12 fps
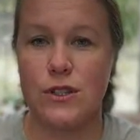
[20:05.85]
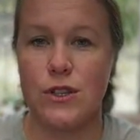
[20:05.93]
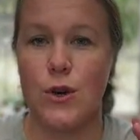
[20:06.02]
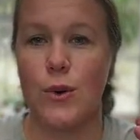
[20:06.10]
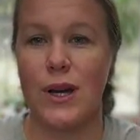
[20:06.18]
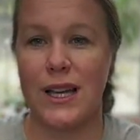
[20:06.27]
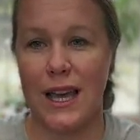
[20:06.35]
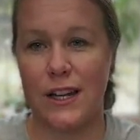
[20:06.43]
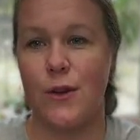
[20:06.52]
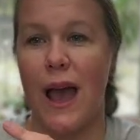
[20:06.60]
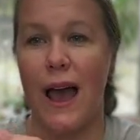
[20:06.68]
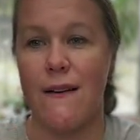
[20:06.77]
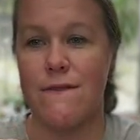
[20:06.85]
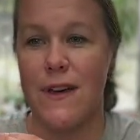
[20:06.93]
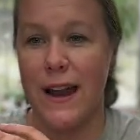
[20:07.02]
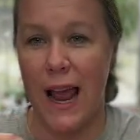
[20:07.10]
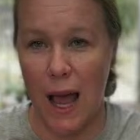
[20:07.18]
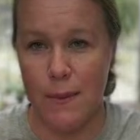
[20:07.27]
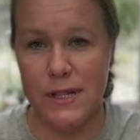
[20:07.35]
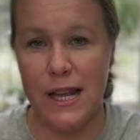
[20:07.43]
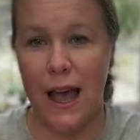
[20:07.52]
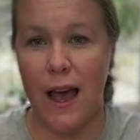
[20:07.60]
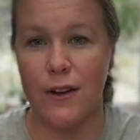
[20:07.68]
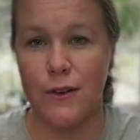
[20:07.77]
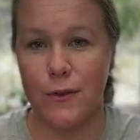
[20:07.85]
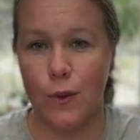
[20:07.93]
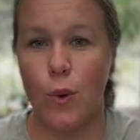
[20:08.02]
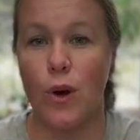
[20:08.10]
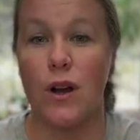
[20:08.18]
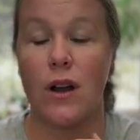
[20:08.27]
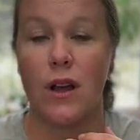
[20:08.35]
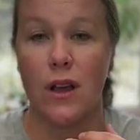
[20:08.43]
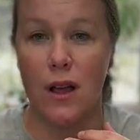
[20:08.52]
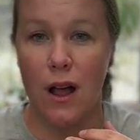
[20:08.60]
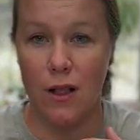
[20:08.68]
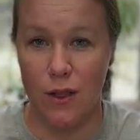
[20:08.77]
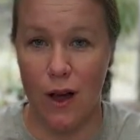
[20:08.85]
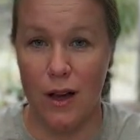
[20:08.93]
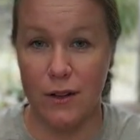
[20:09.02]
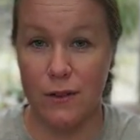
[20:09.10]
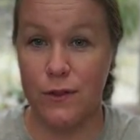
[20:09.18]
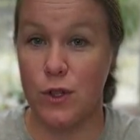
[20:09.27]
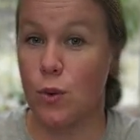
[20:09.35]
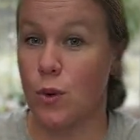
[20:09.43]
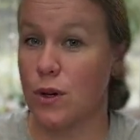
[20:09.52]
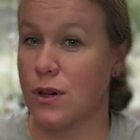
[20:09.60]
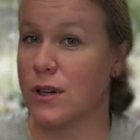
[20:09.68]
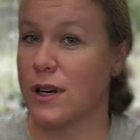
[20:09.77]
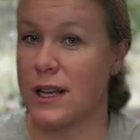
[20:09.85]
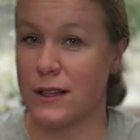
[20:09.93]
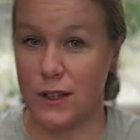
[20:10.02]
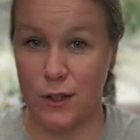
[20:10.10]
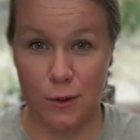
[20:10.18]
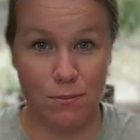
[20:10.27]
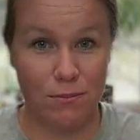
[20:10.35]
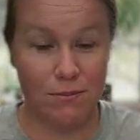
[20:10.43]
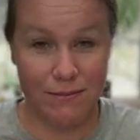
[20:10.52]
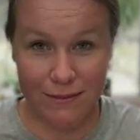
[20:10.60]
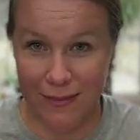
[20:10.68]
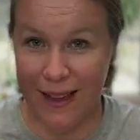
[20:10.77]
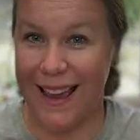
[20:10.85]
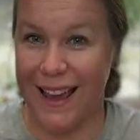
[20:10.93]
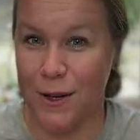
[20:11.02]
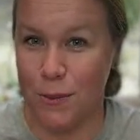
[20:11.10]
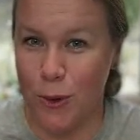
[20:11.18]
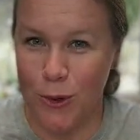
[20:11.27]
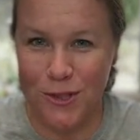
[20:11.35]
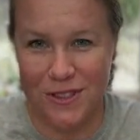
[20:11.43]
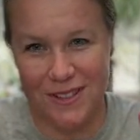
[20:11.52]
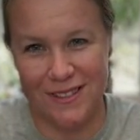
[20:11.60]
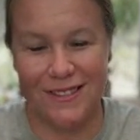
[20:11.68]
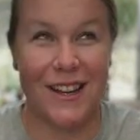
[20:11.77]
So again, you have that habitat for a lot of your animals.